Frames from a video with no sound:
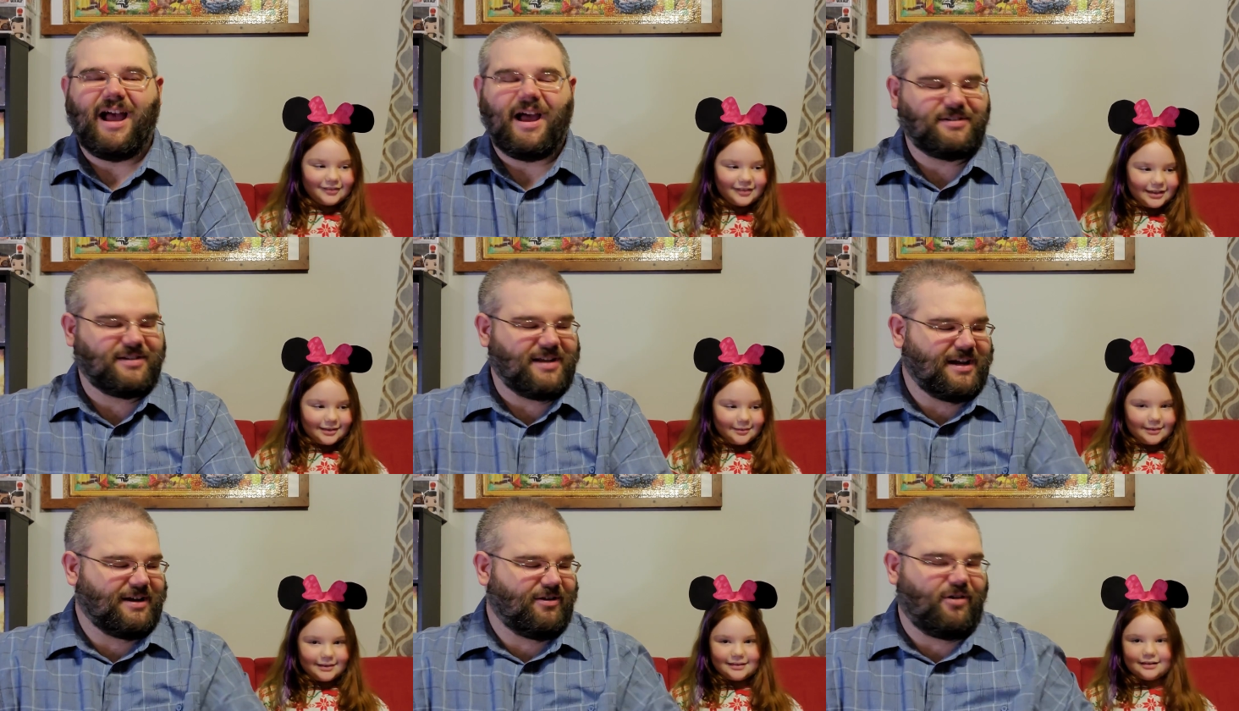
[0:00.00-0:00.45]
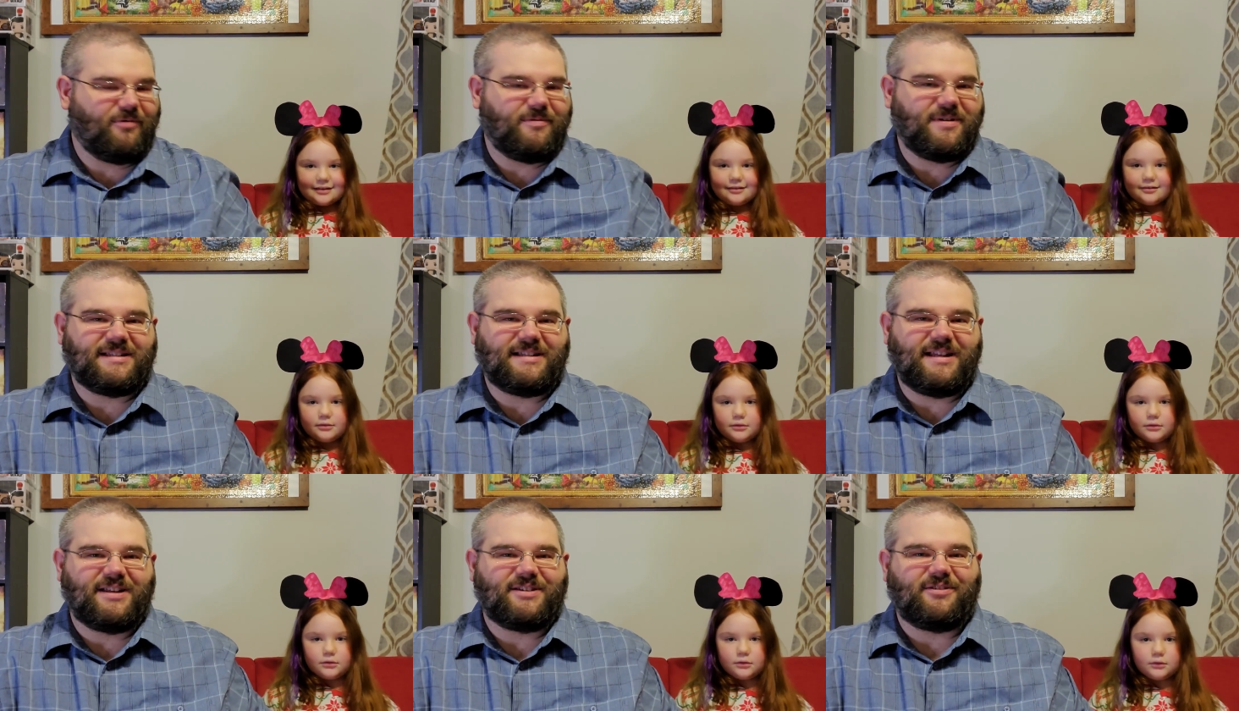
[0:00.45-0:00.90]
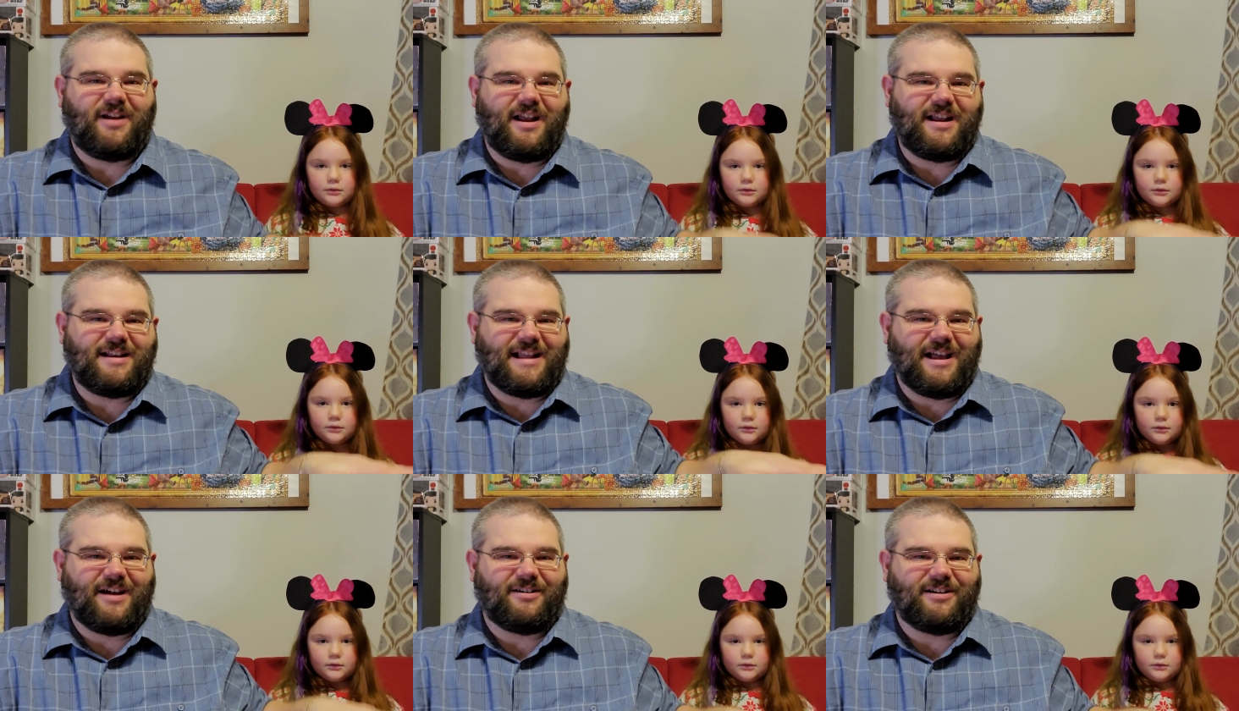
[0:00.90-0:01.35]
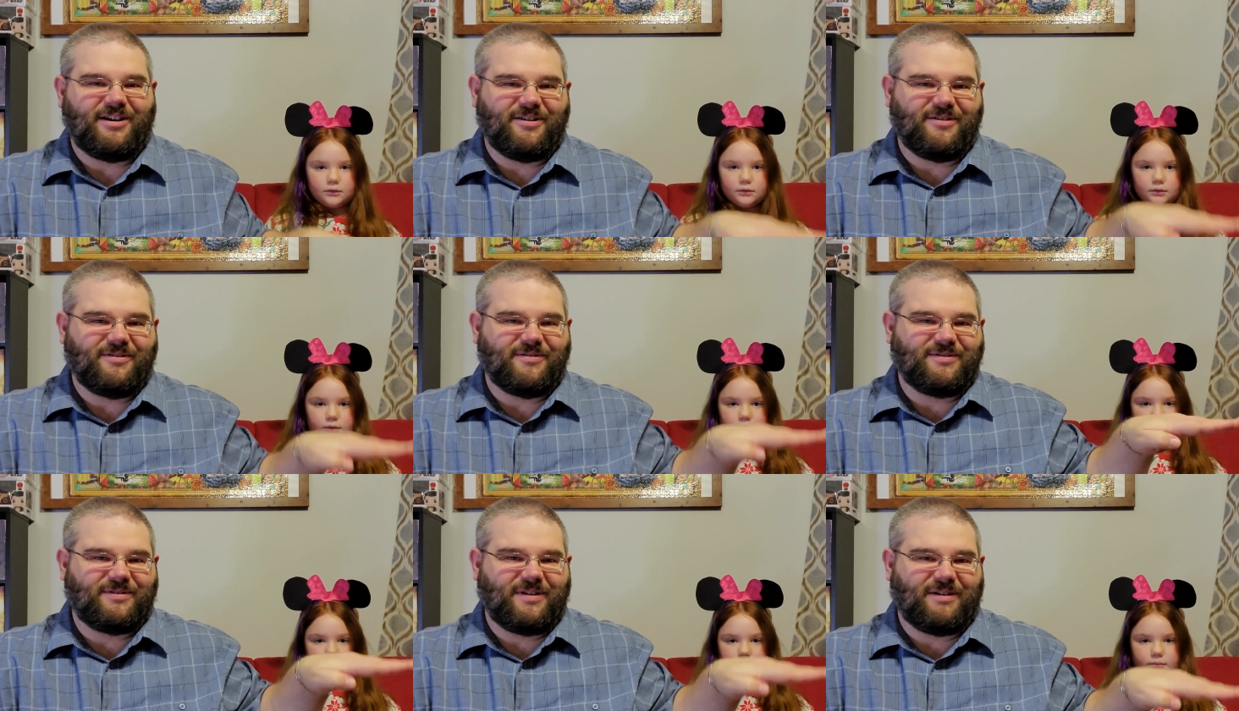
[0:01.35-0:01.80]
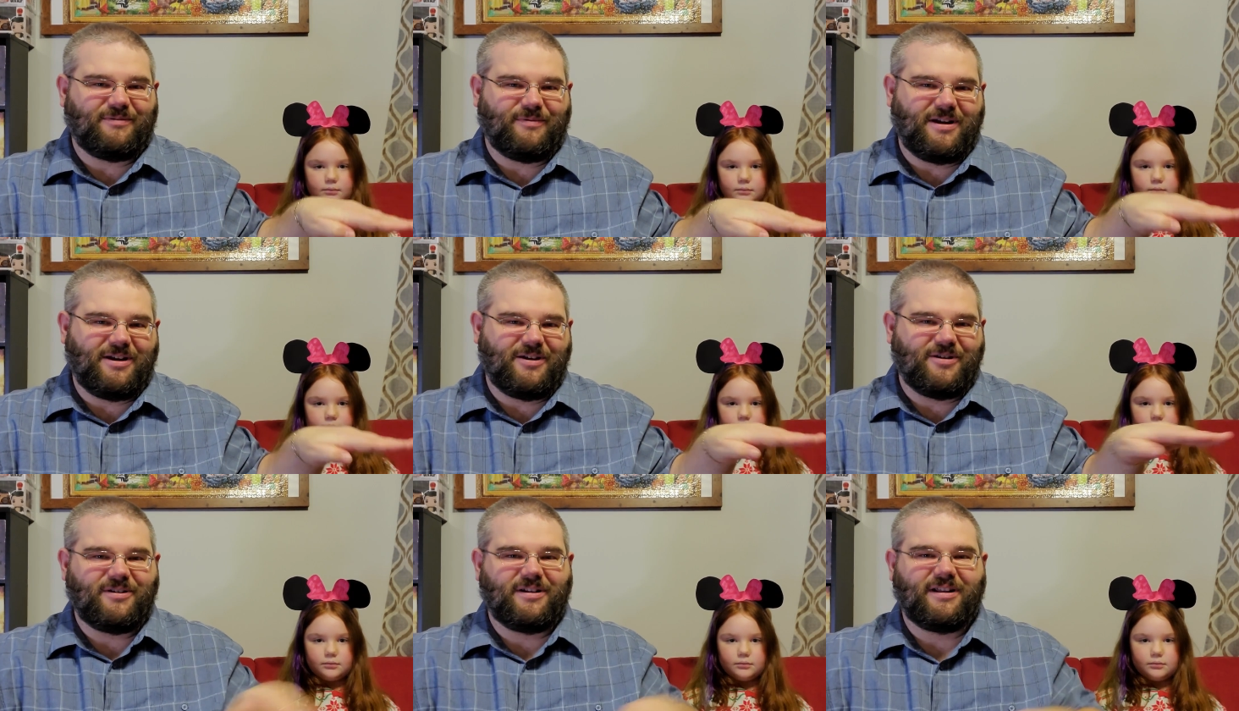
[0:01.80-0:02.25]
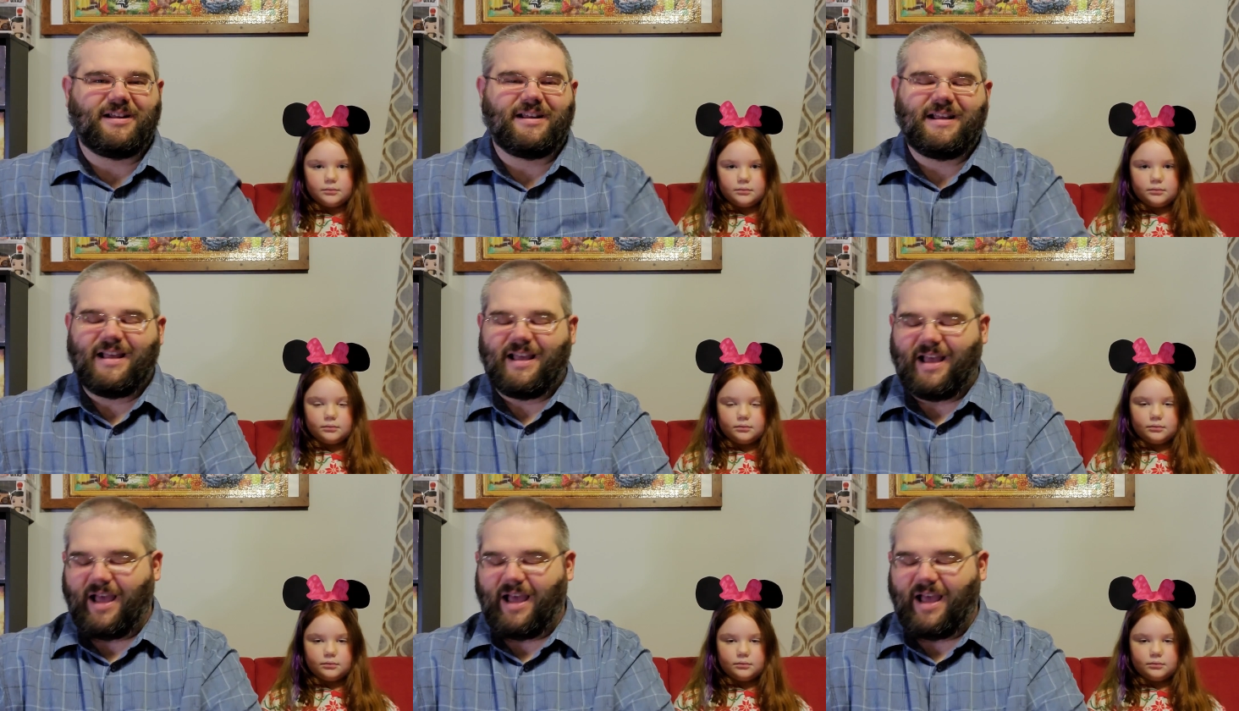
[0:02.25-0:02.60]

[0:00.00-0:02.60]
Speaker 1: was like, all we see is her head down here. It was like weird.